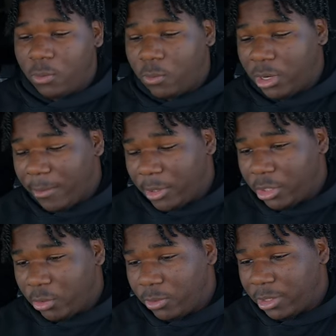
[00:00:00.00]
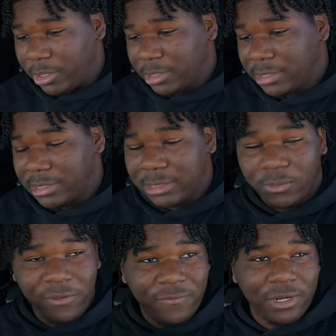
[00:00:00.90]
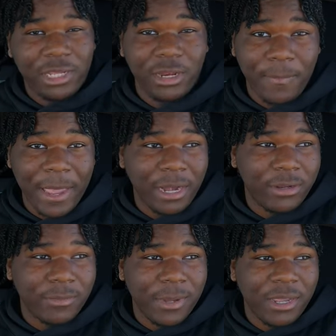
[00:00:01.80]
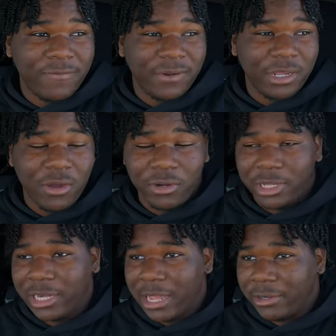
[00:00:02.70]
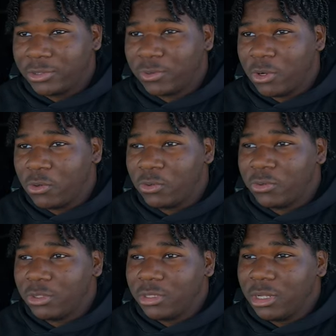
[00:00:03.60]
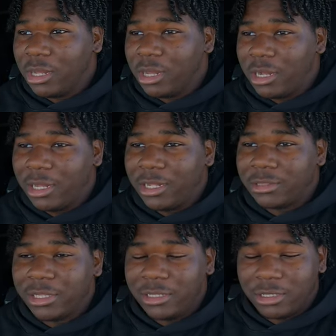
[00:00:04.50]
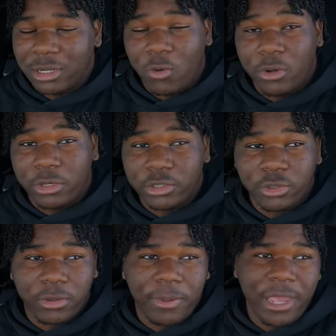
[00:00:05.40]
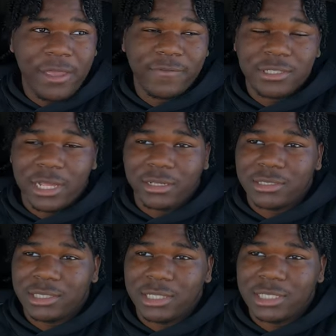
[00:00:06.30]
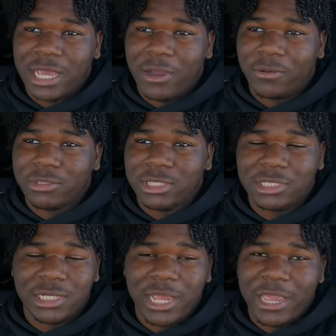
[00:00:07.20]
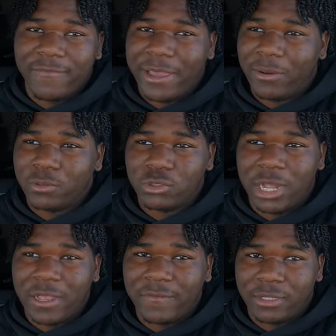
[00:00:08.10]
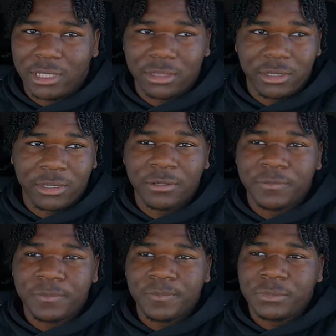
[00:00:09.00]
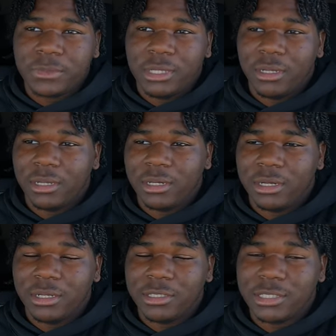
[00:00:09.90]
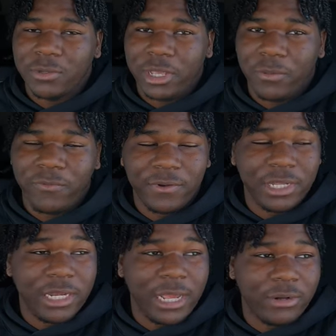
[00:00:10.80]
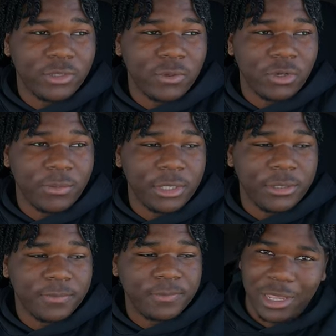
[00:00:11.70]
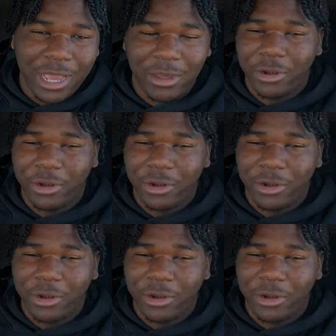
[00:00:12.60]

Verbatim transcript: what I'm gonna do is we finna get up out of here, man. Finna go and get down this road. Uh, I think according to Trucker Path, it's like a six out, six and a half hour drive to get there. Uh, so yeah, we finna get down this road, man. Y'all